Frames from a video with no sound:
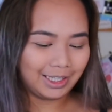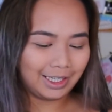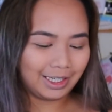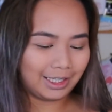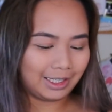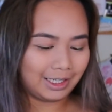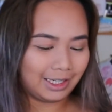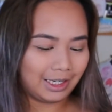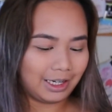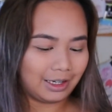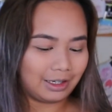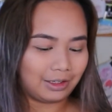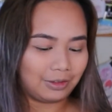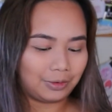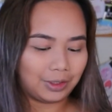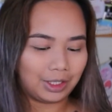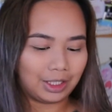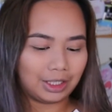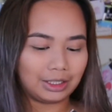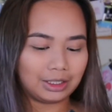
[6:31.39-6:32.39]
and yeah,
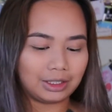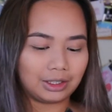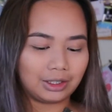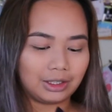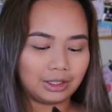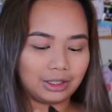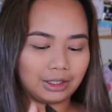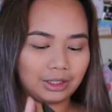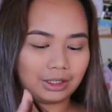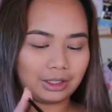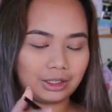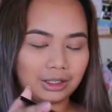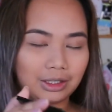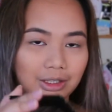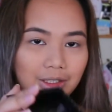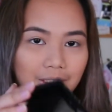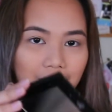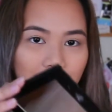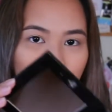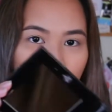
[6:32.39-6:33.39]
when I saw it
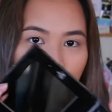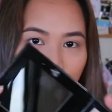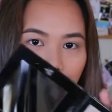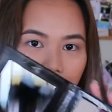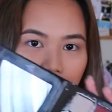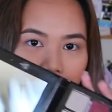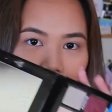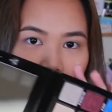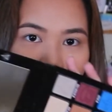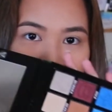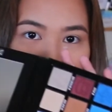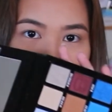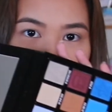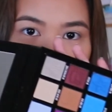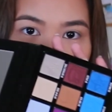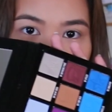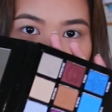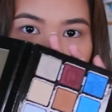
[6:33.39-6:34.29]
in person,